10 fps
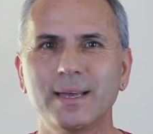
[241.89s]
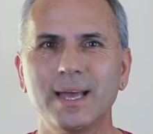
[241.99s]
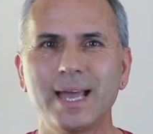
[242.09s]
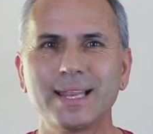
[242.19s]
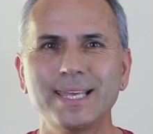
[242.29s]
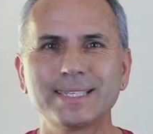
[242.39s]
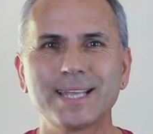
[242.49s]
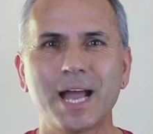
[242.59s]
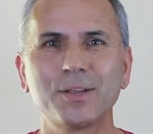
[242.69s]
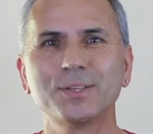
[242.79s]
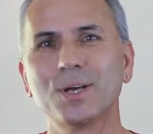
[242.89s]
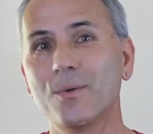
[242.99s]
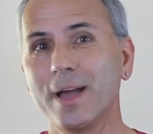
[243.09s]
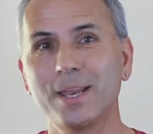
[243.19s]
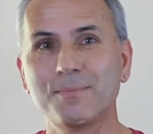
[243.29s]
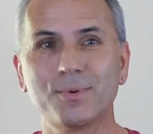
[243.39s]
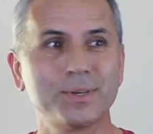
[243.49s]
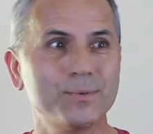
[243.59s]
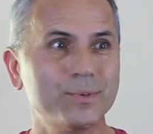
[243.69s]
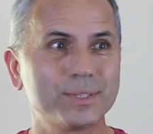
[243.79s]
At least I don't know
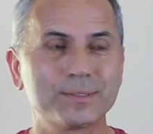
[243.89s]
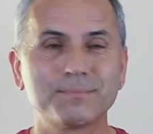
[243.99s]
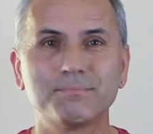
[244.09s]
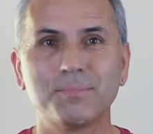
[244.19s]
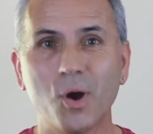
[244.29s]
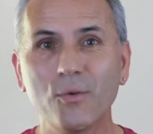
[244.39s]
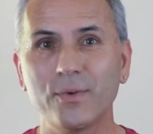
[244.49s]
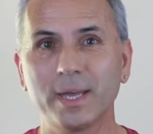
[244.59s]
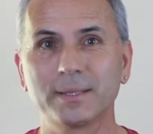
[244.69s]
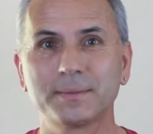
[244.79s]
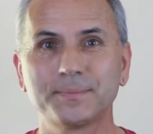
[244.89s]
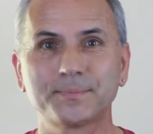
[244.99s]
anybody who is perfect.